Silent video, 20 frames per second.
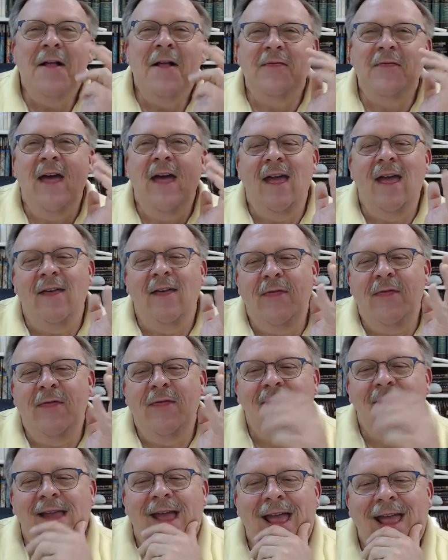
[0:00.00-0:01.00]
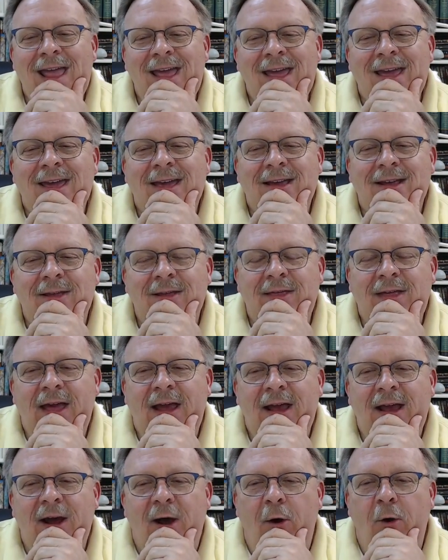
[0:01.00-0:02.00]

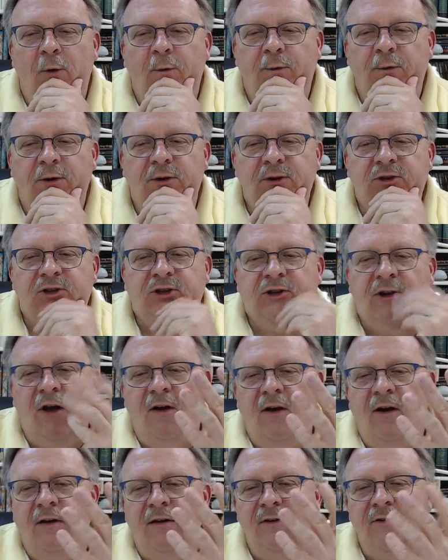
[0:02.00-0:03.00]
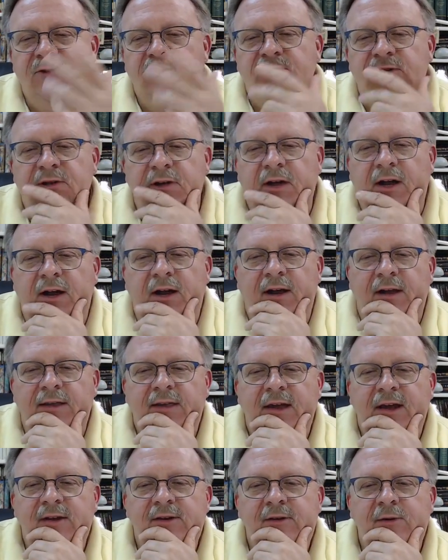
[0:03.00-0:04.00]
they overcharge,
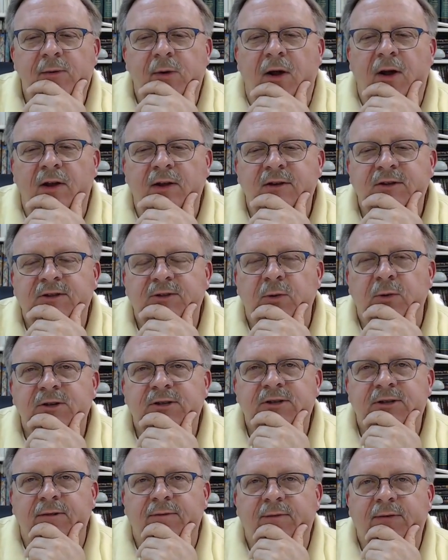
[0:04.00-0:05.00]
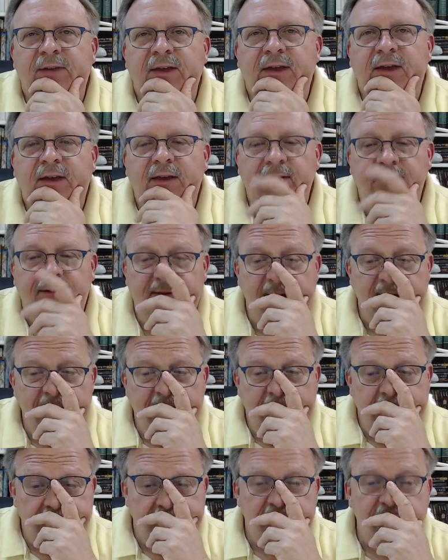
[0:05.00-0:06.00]
they do all sorts of things
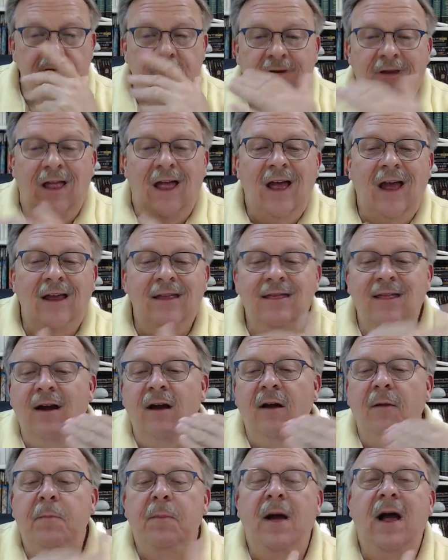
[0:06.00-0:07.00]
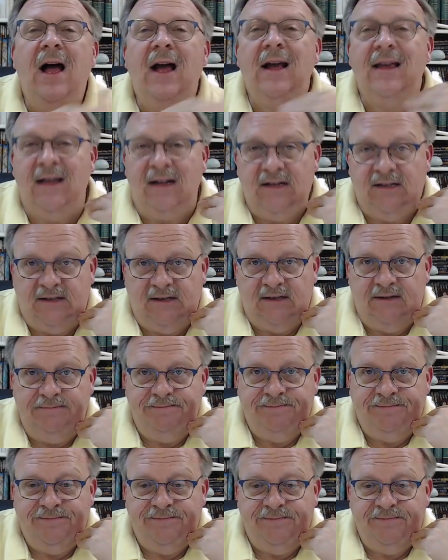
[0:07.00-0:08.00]
to line their pockets.
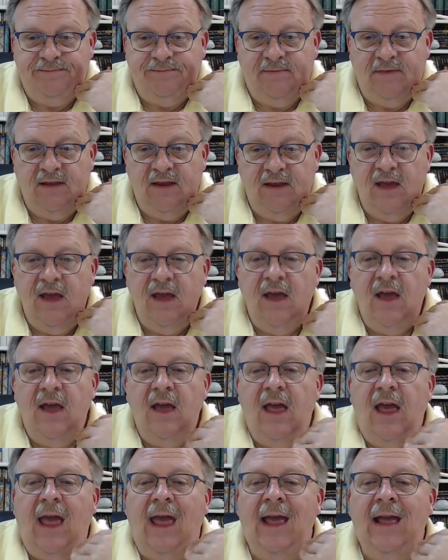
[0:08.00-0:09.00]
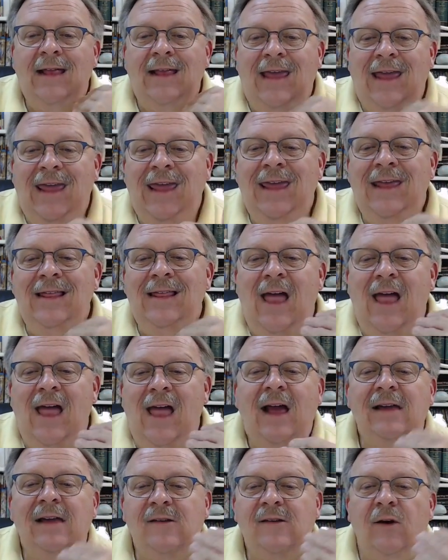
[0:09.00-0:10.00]
And
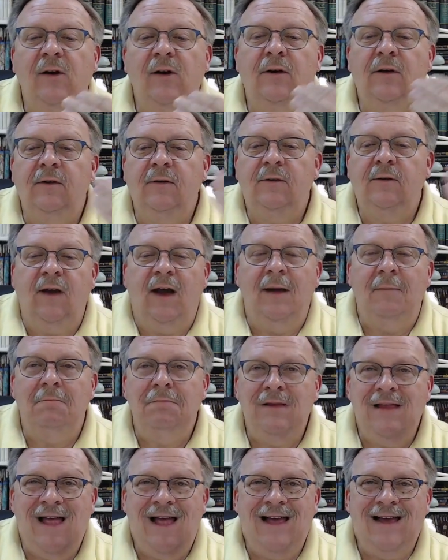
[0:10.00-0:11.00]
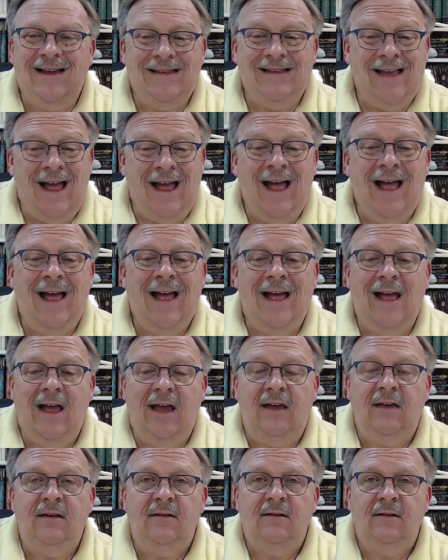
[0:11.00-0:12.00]
Eli turns a blind
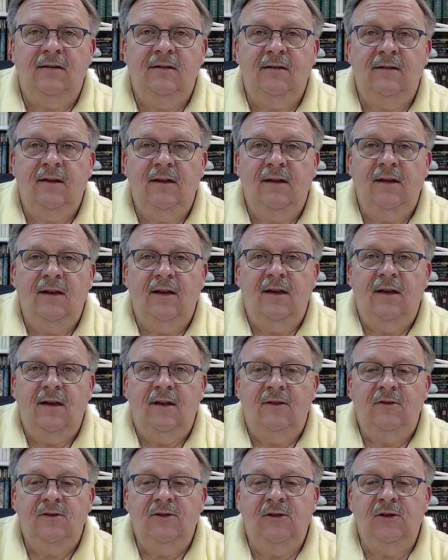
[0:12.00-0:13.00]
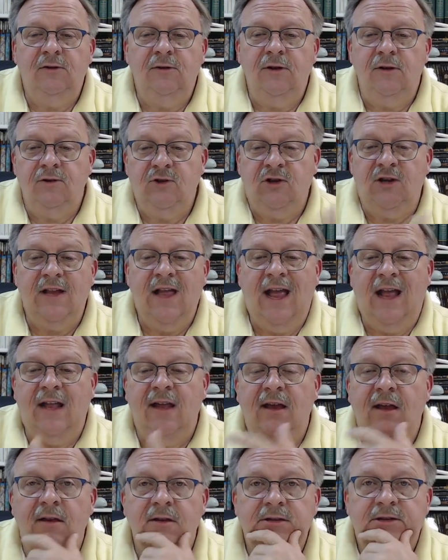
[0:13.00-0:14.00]
eye to their
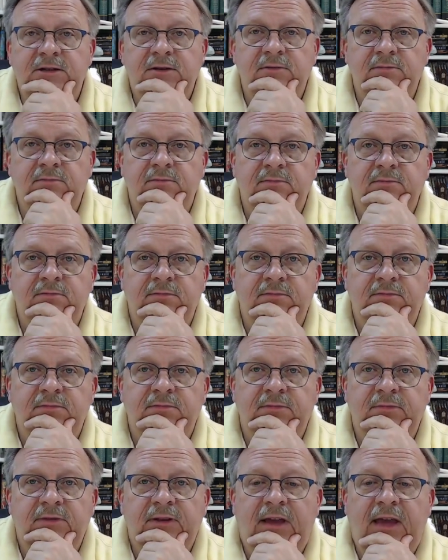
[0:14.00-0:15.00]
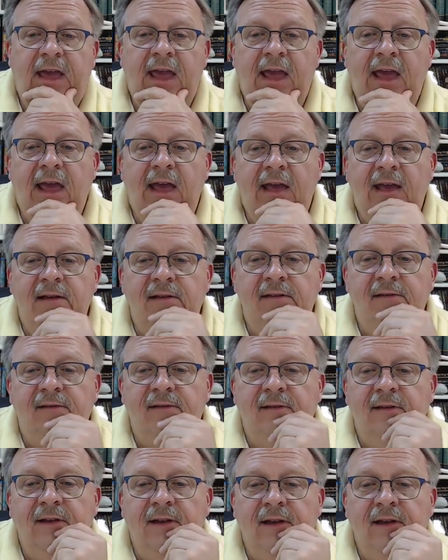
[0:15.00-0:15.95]
shenanigans. And